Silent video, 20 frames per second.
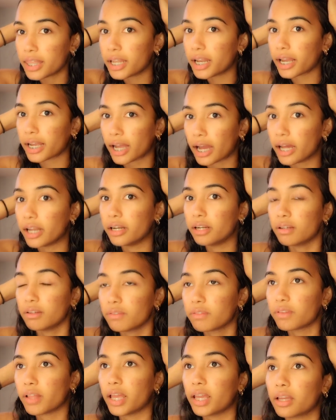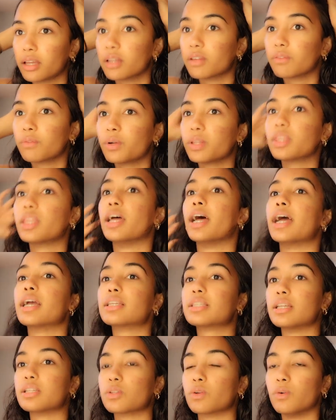then I kind of like, with the
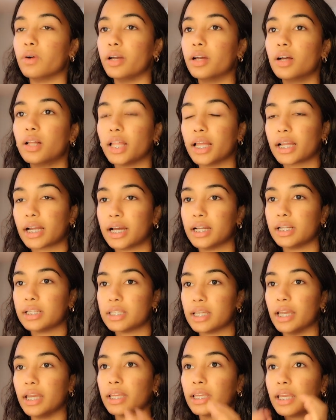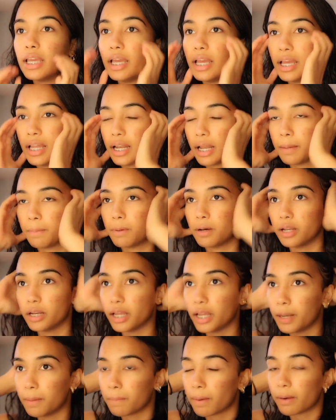excess oil, I kind of take it and I put
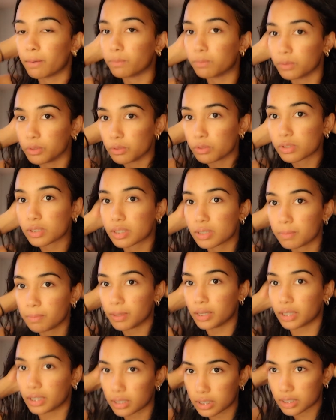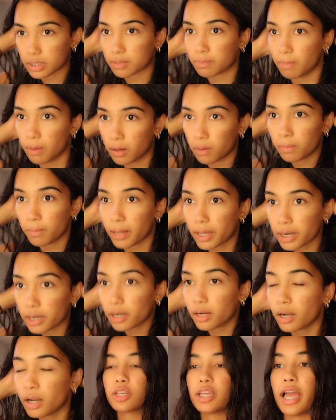it in my roots to make it smell
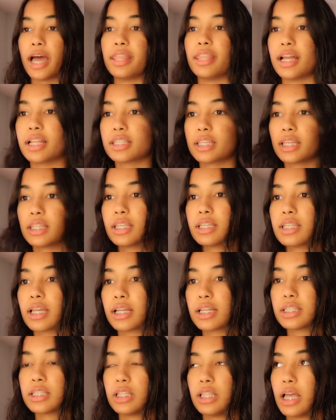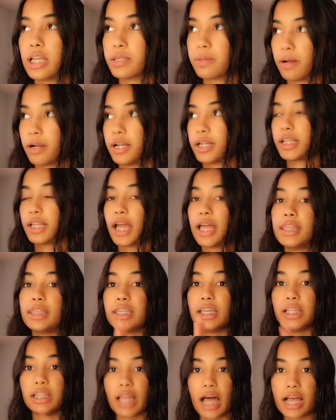better. So yeah, that's like the second to last product. And
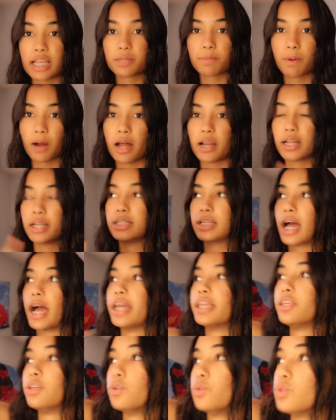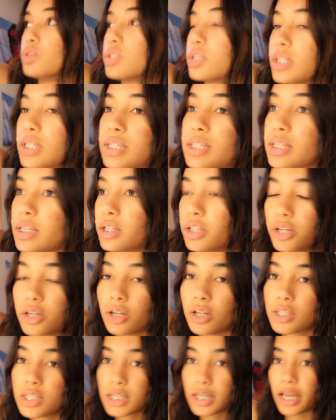the last product I use to seal it
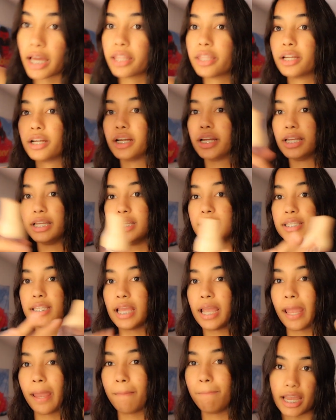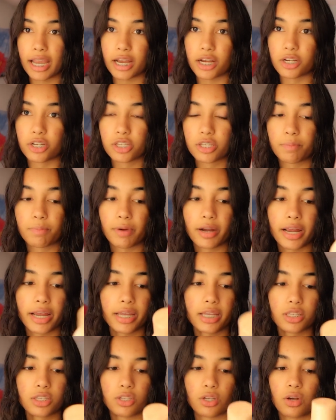all together is a
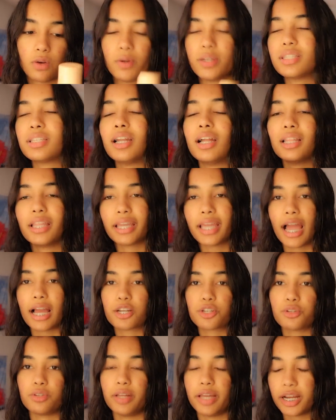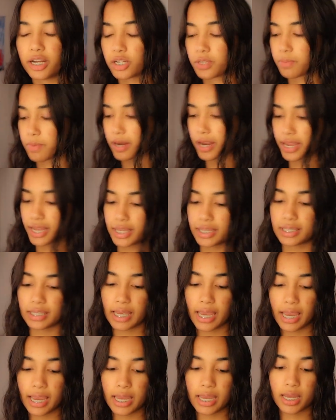hairspray. So it's not like actual hairspray, it's
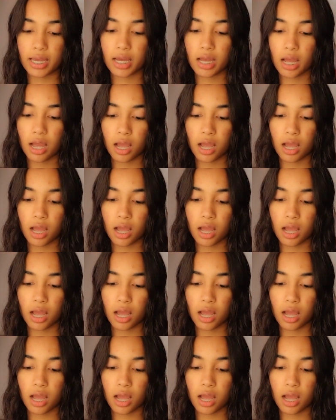a